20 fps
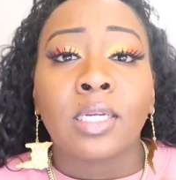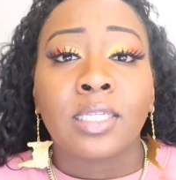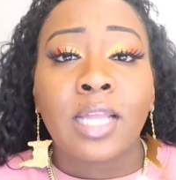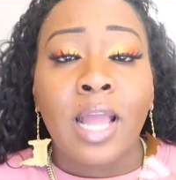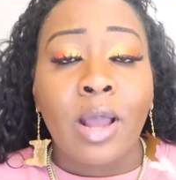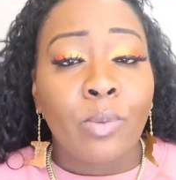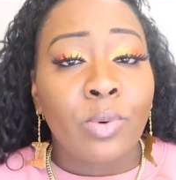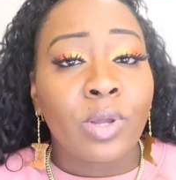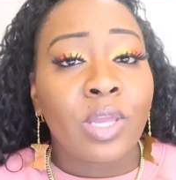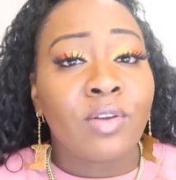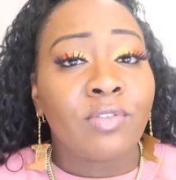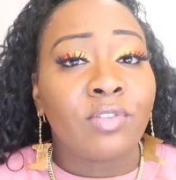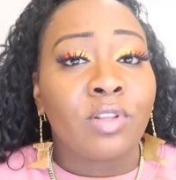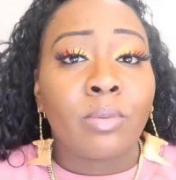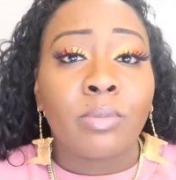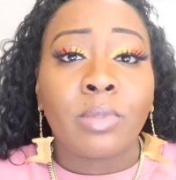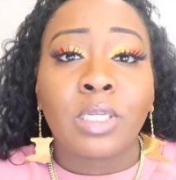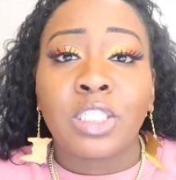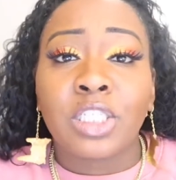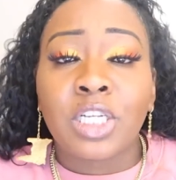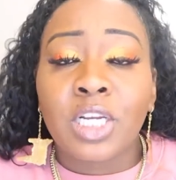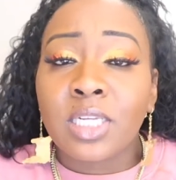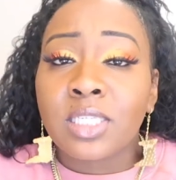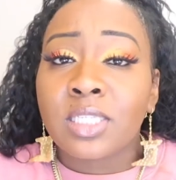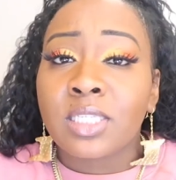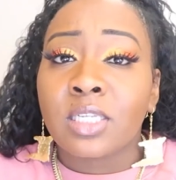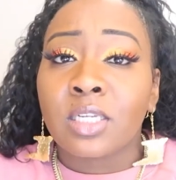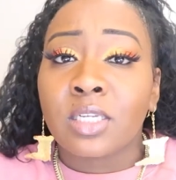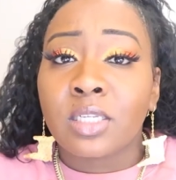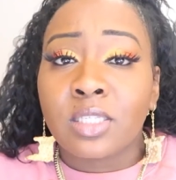that will give them a chance
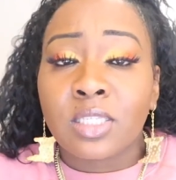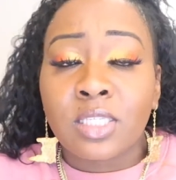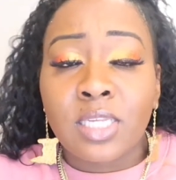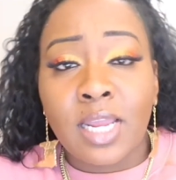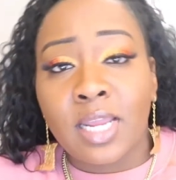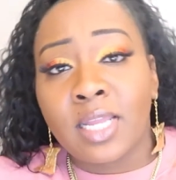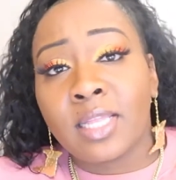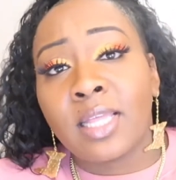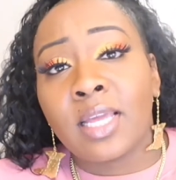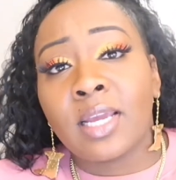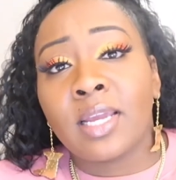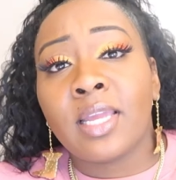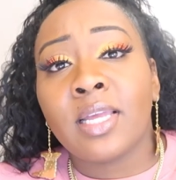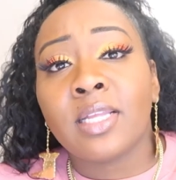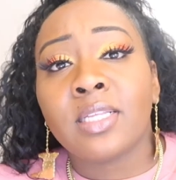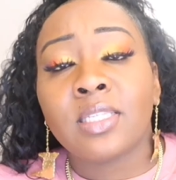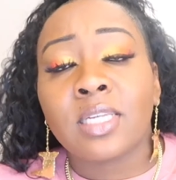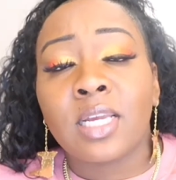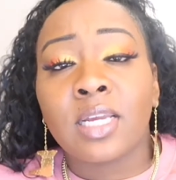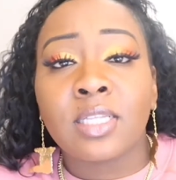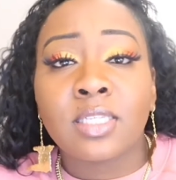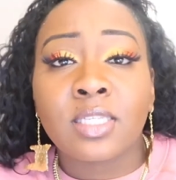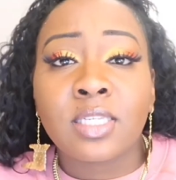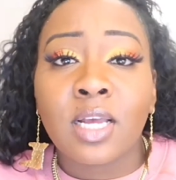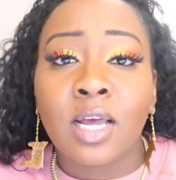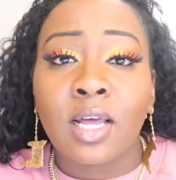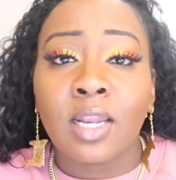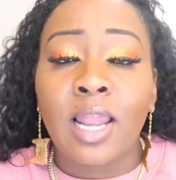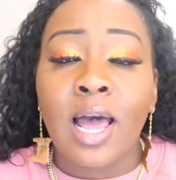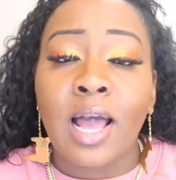to take their kids into
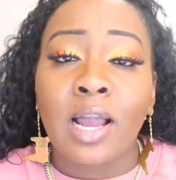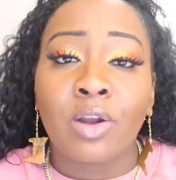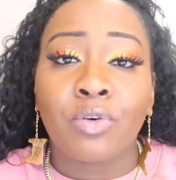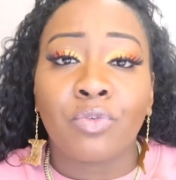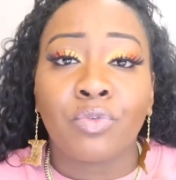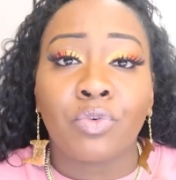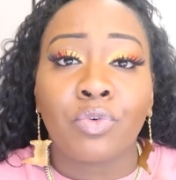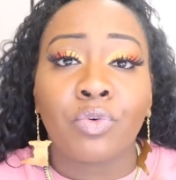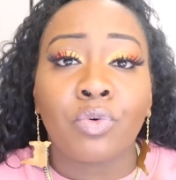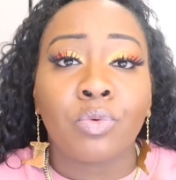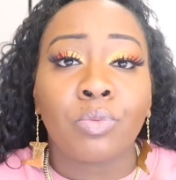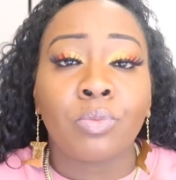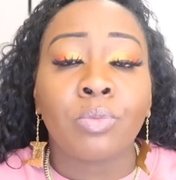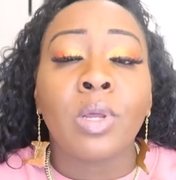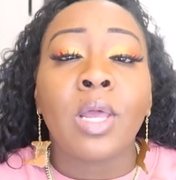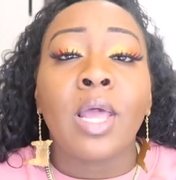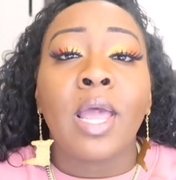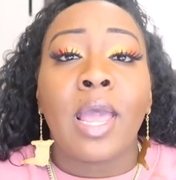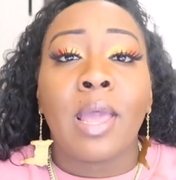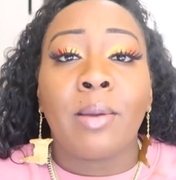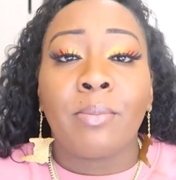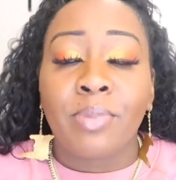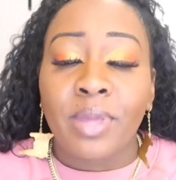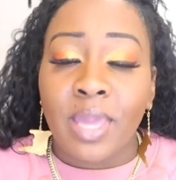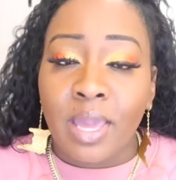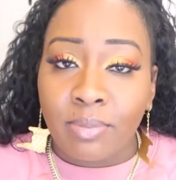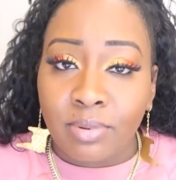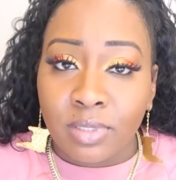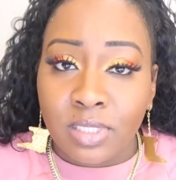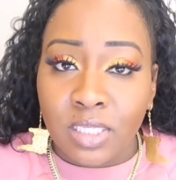a locker room and
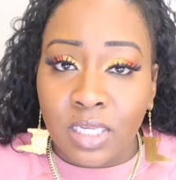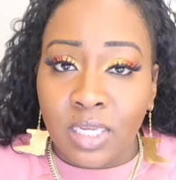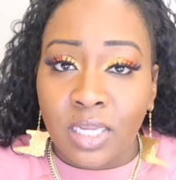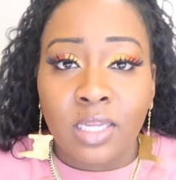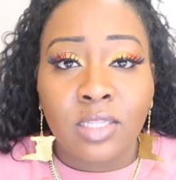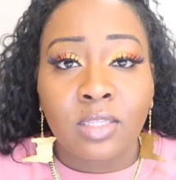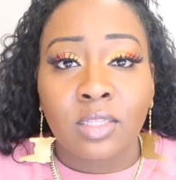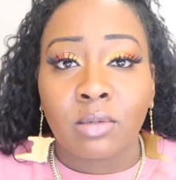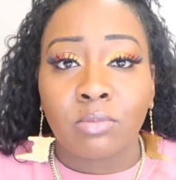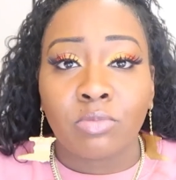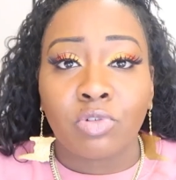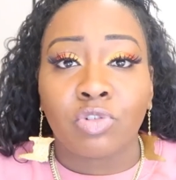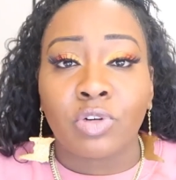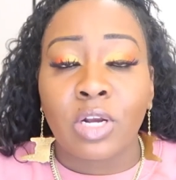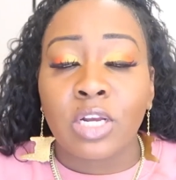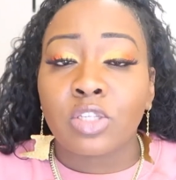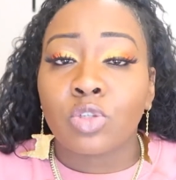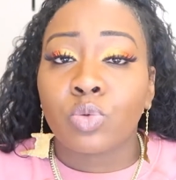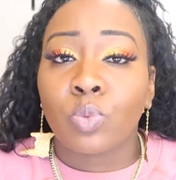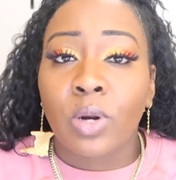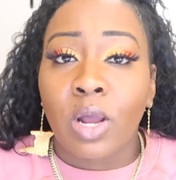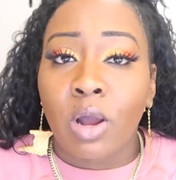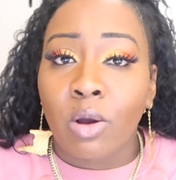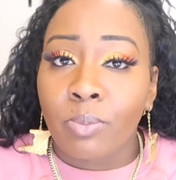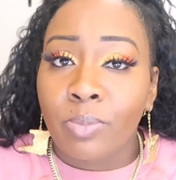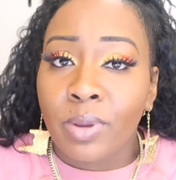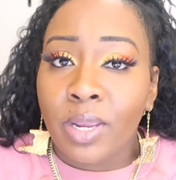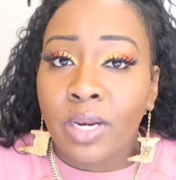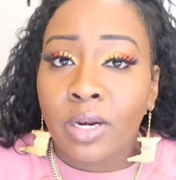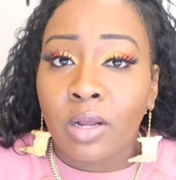be able to get them dressed
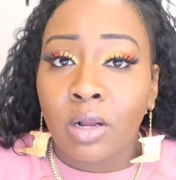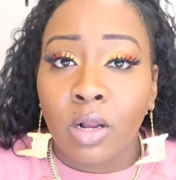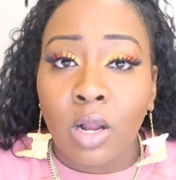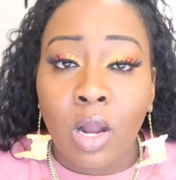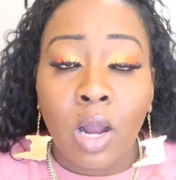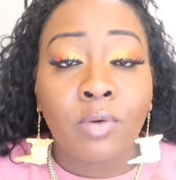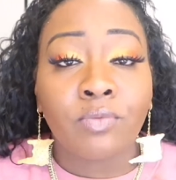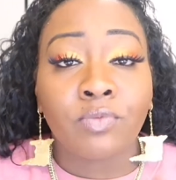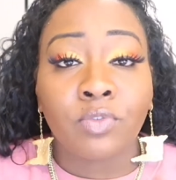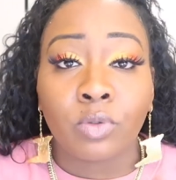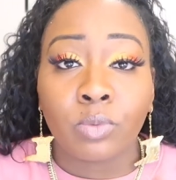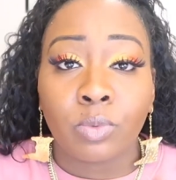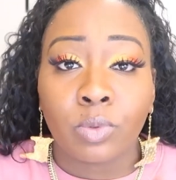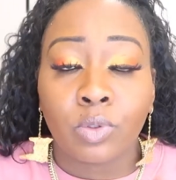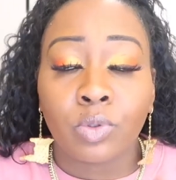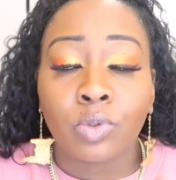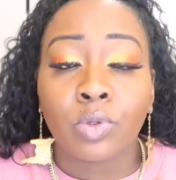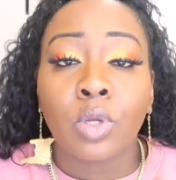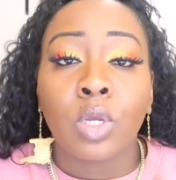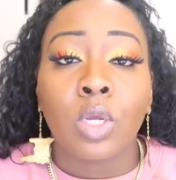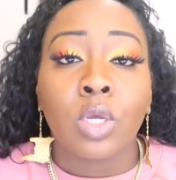without being uncomfortable.